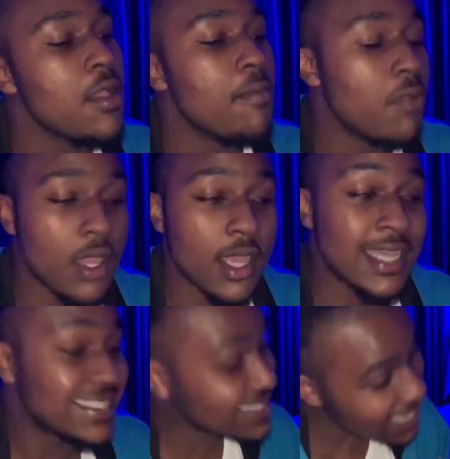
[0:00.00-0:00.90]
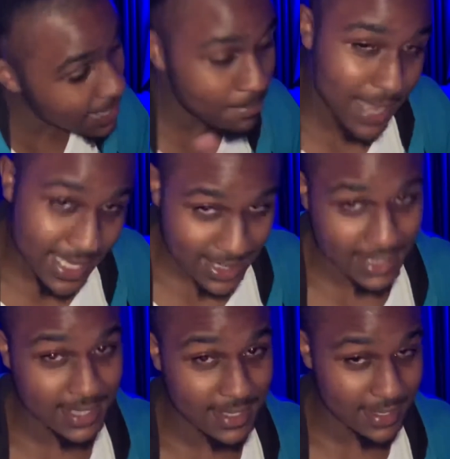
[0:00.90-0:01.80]
But as time
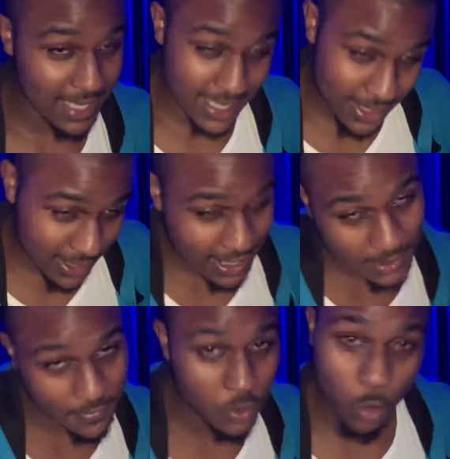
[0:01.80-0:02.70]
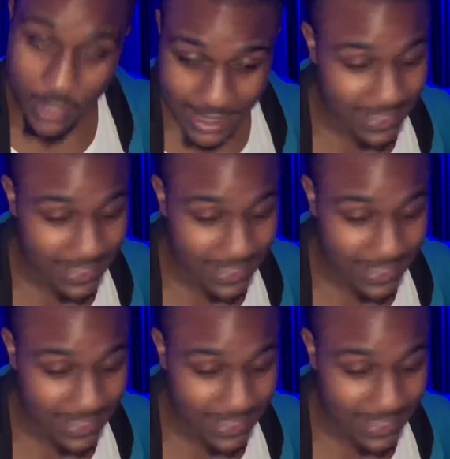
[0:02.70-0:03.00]
passes, like in the next few weeks,